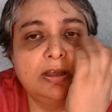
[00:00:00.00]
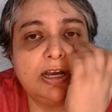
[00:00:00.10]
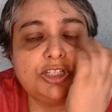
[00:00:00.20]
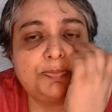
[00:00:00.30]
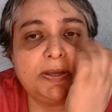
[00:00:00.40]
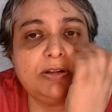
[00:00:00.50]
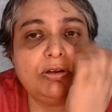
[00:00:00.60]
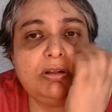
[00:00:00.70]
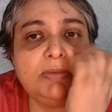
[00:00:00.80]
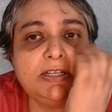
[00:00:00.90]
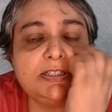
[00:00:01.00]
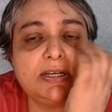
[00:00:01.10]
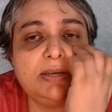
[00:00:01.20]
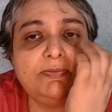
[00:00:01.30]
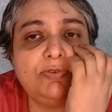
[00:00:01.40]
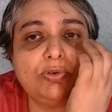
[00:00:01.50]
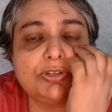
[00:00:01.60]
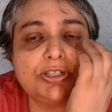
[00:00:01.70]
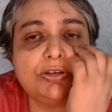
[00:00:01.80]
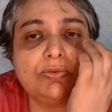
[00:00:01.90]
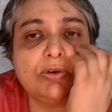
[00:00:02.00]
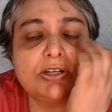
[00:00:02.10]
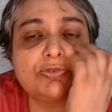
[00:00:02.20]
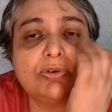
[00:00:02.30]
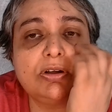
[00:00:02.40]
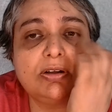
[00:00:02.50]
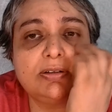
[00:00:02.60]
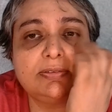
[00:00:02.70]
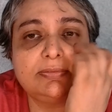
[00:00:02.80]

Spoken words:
I spend all my time focusing on what is wrong.